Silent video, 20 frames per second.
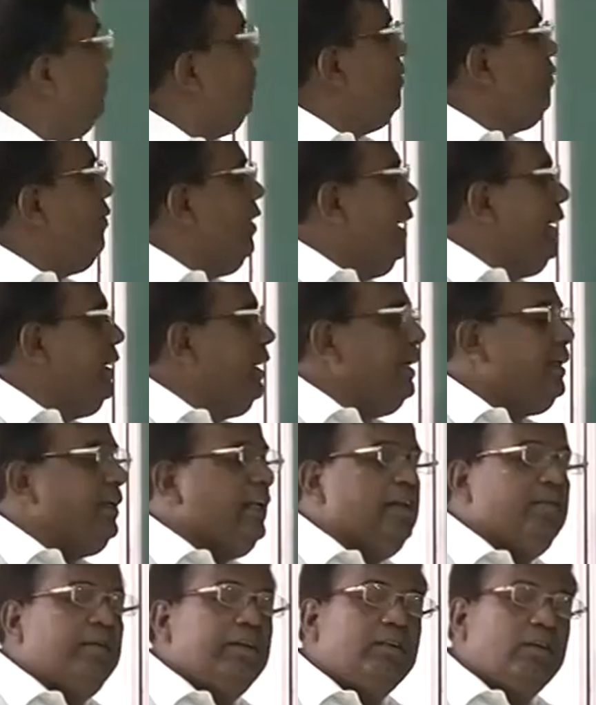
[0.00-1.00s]
be flying at
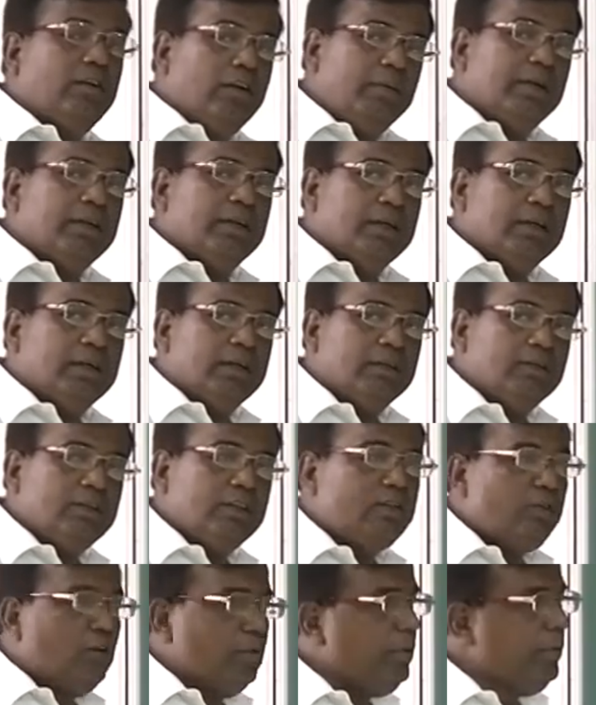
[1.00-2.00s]
11 kilometer, which
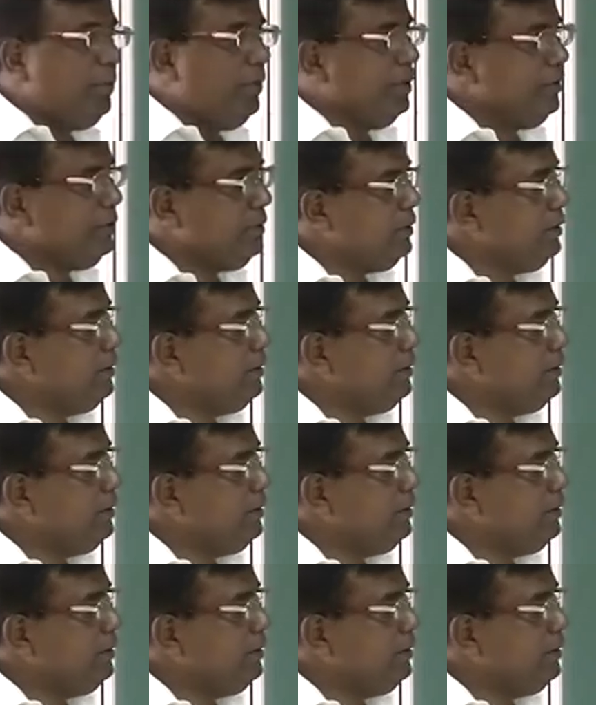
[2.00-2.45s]
is tropopause.